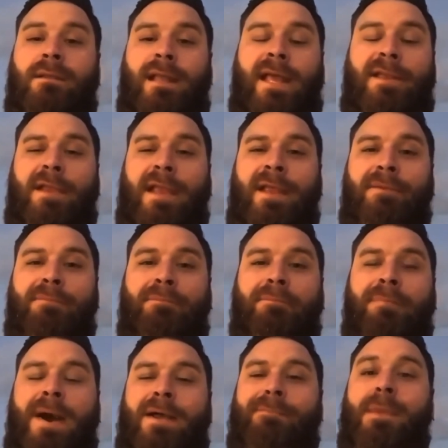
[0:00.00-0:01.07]
and
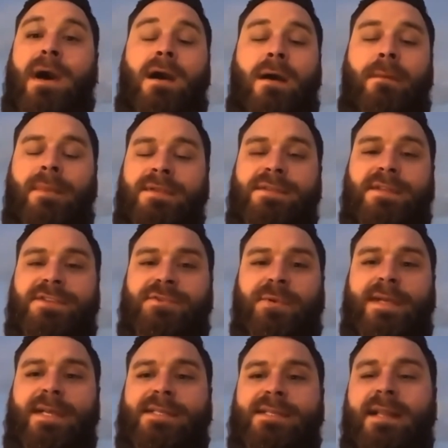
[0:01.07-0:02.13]
my mom is the
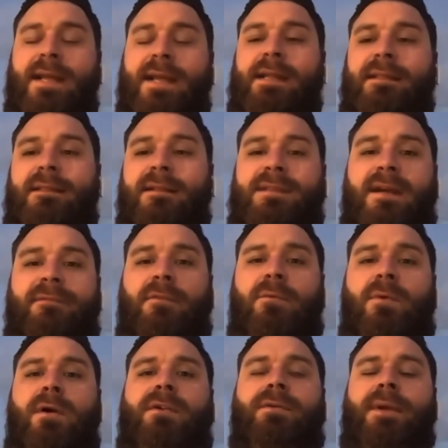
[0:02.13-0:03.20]
sweetest lady that's ever
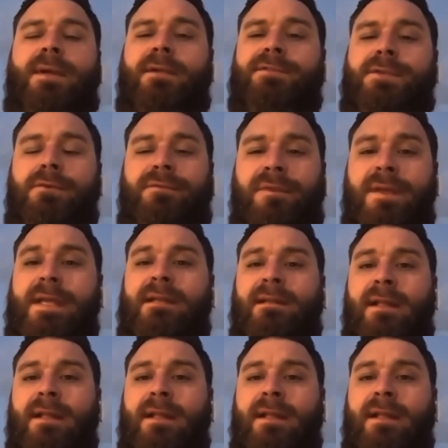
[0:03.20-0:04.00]
walked around on 2 feet.